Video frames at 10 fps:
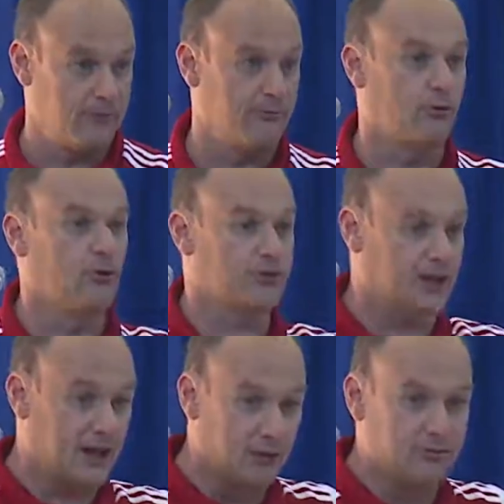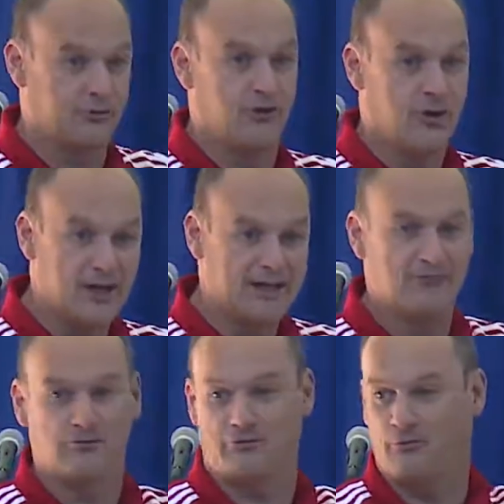Of course, I can also
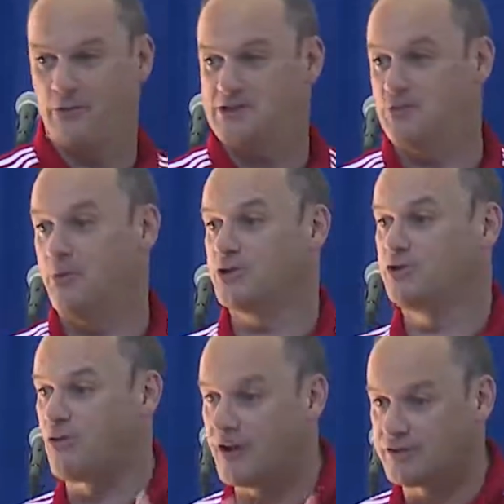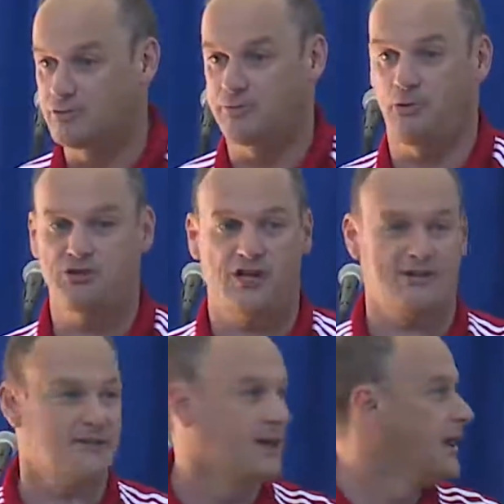give information about grassroots
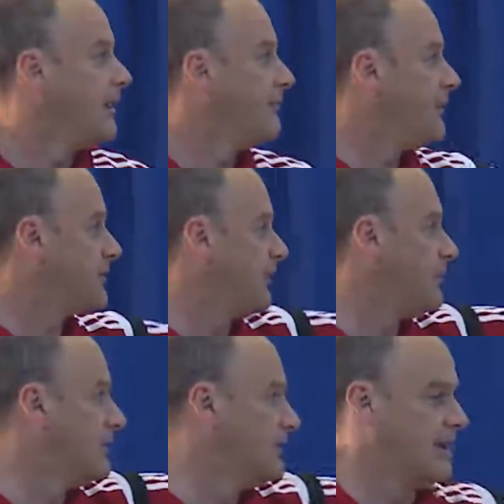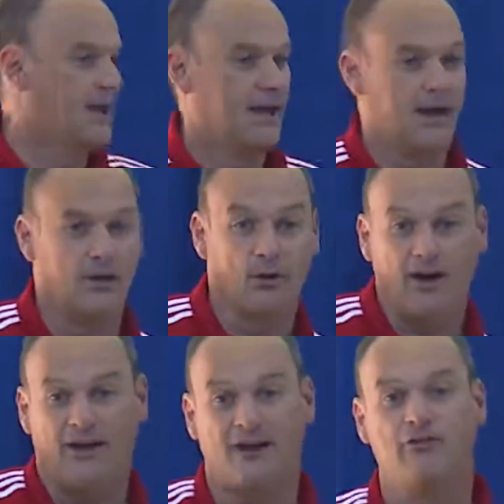projects, but
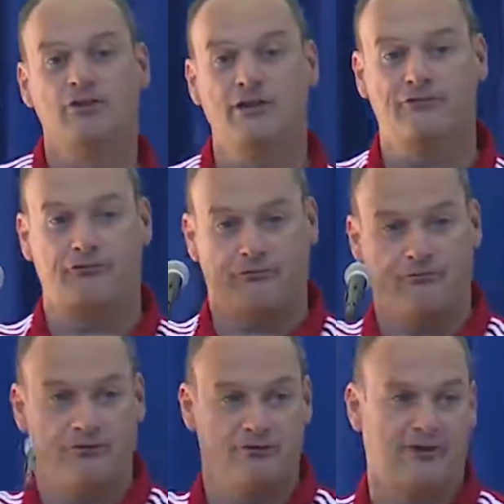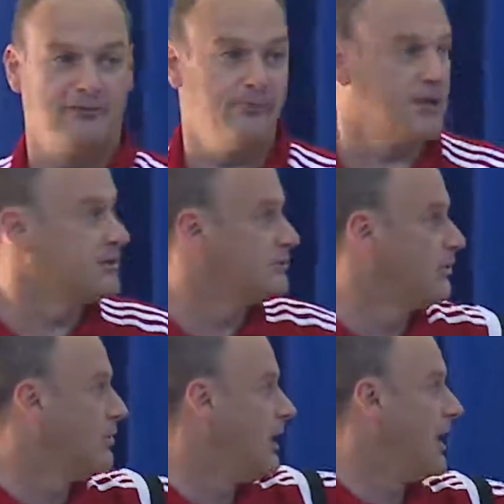I have only 45 minutes,
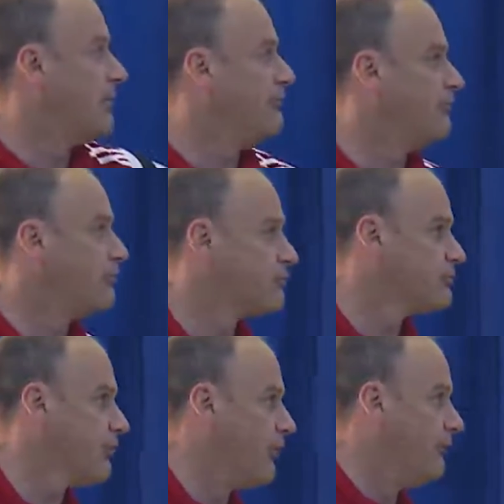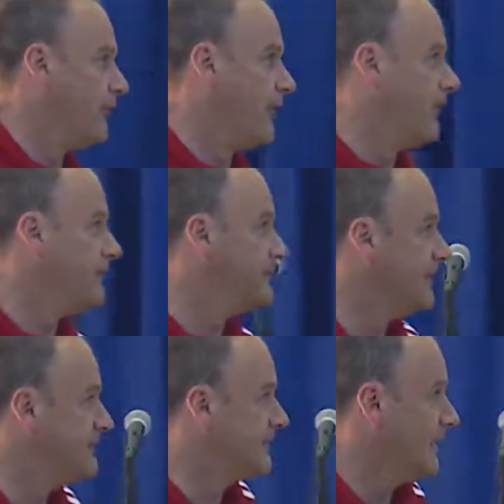so I will focus on
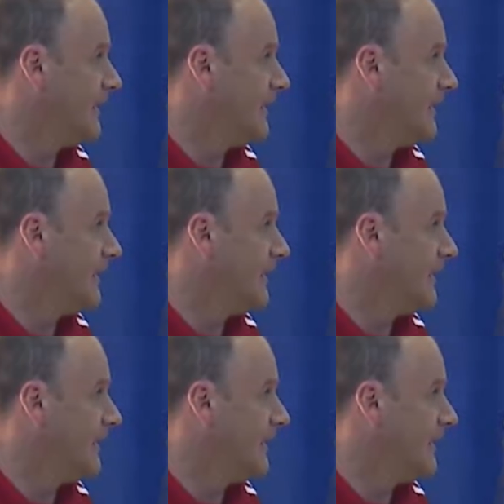this.